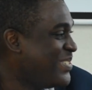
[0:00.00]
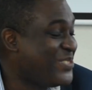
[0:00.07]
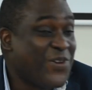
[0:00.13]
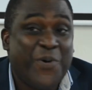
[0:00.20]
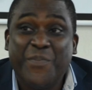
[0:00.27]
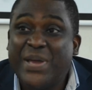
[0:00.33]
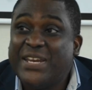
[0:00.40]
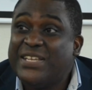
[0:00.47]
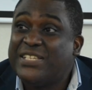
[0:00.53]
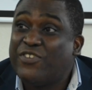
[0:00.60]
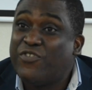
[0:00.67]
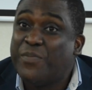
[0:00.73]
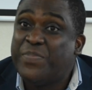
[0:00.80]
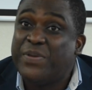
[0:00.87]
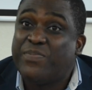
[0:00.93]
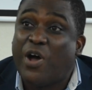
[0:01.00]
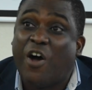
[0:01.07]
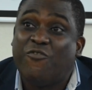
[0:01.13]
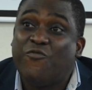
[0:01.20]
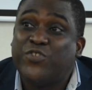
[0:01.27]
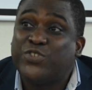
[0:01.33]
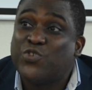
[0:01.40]
So many different people
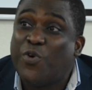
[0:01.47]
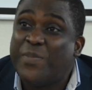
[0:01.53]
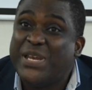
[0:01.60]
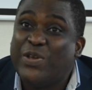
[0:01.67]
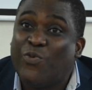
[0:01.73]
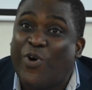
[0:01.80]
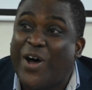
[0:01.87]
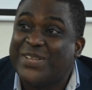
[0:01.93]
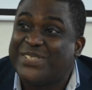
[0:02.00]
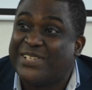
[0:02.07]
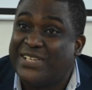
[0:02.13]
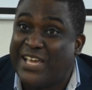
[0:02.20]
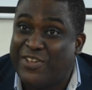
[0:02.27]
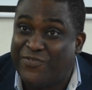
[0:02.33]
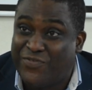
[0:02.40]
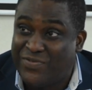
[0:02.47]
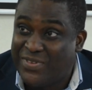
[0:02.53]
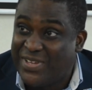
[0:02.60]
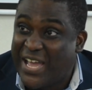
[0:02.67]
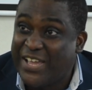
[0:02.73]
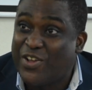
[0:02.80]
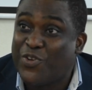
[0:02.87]
of so many walks of life.
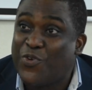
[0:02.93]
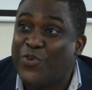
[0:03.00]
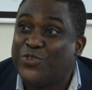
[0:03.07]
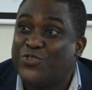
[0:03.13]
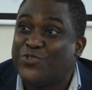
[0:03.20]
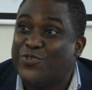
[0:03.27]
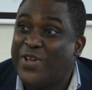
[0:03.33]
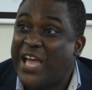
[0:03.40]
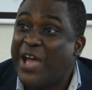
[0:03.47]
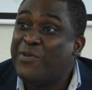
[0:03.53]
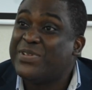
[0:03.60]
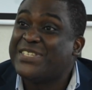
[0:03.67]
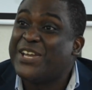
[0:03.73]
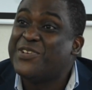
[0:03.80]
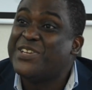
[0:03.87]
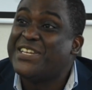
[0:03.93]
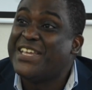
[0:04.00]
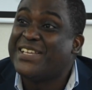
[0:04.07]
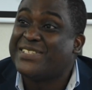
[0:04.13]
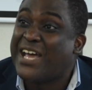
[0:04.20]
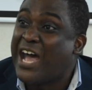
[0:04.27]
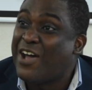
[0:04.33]
I could go through. I would tell you
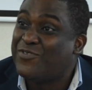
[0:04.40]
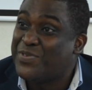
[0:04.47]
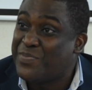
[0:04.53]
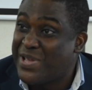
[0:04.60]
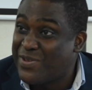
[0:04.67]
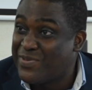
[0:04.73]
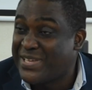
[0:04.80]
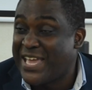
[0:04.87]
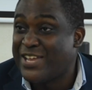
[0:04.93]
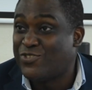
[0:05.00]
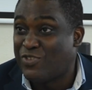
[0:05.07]
names after, but I would get in